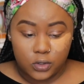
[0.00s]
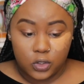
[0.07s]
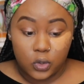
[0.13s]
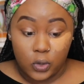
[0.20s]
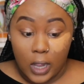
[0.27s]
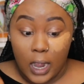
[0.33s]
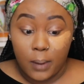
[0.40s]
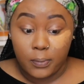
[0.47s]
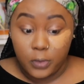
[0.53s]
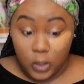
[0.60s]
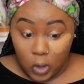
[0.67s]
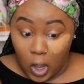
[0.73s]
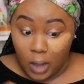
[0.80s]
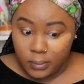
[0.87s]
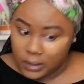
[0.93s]
to help
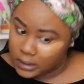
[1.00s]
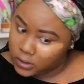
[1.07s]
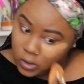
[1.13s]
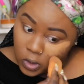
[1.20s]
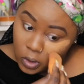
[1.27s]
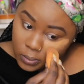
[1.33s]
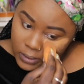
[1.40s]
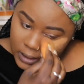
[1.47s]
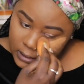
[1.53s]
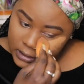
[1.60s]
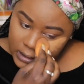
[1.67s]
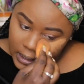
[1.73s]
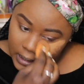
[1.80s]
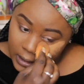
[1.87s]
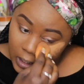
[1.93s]
the
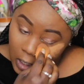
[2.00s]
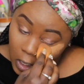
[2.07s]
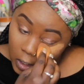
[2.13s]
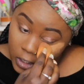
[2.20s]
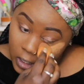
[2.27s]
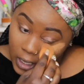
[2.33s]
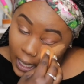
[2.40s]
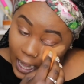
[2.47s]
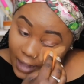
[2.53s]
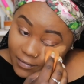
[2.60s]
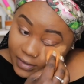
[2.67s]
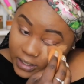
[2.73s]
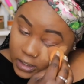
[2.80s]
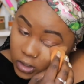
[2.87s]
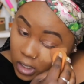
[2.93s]
homeless, and her
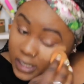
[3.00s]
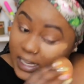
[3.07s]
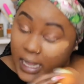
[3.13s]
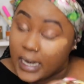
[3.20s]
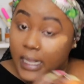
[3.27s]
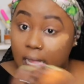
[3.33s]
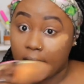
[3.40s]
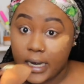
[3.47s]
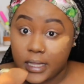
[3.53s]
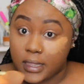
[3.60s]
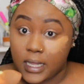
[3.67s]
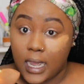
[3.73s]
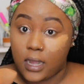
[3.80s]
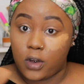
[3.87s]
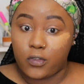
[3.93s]
not getting
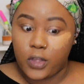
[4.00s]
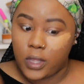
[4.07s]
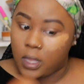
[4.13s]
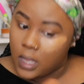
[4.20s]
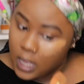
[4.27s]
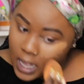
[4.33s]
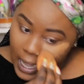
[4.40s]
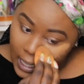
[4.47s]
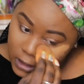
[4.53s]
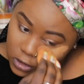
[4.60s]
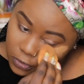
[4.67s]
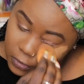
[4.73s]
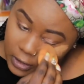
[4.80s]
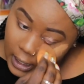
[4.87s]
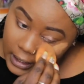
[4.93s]
anything out of it, I
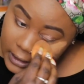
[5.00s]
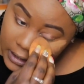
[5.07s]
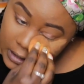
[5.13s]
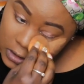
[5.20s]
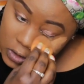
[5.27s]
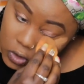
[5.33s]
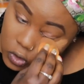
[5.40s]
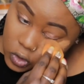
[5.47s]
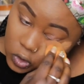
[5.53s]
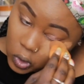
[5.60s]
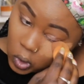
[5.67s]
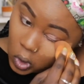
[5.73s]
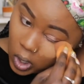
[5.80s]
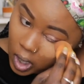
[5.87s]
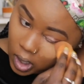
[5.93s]
just feel like it's
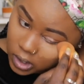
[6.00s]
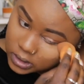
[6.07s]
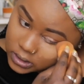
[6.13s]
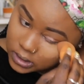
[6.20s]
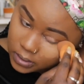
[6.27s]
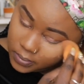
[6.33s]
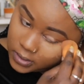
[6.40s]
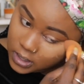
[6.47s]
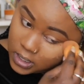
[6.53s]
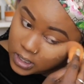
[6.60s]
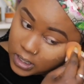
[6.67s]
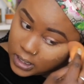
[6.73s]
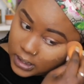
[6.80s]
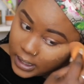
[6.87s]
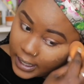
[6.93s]
so awesome.
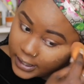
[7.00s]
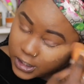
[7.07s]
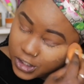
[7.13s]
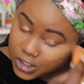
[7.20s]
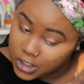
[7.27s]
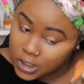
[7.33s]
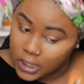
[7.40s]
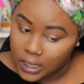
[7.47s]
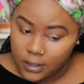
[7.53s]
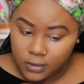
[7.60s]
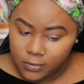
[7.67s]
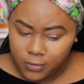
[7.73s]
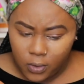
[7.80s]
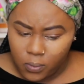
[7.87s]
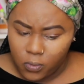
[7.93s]
Like, she,
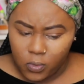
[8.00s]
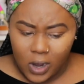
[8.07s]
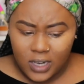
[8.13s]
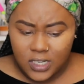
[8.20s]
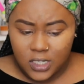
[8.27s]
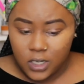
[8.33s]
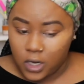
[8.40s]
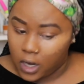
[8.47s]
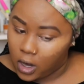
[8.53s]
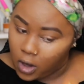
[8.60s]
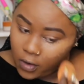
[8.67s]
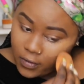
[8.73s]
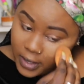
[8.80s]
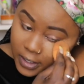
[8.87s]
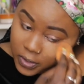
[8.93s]
from watching her
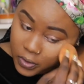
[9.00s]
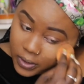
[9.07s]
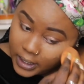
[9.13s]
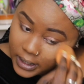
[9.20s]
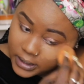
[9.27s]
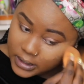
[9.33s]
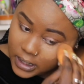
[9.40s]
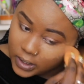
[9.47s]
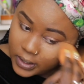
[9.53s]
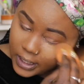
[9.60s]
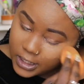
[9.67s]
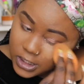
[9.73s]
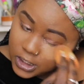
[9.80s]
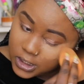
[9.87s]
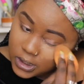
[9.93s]
already, you can tell
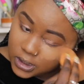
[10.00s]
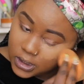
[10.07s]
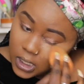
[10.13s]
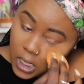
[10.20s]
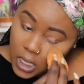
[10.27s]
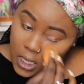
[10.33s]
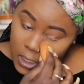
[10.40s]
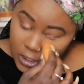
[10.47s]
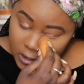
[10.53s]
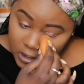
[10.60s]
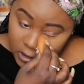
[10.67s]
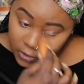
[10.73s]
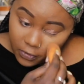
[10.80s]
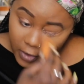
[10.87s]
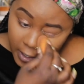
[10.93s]
that she's
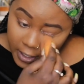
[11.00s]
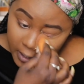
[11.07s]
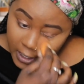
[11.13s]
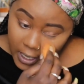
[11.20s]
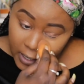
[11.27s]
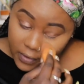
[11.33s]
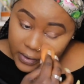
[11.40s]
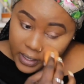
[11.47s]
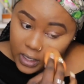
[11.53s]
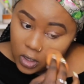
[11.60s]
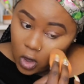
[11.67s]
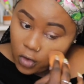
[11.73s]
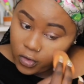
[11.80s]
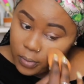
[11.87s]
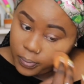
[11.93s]
a very caring and
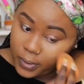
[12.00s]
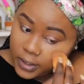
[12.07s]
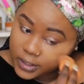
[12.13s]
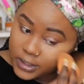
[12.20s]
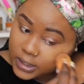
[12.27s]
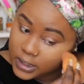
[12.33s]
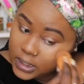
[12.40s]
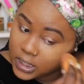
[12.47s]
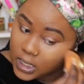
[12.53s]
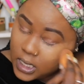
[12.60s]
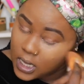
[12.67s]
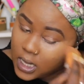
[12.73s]
loving person.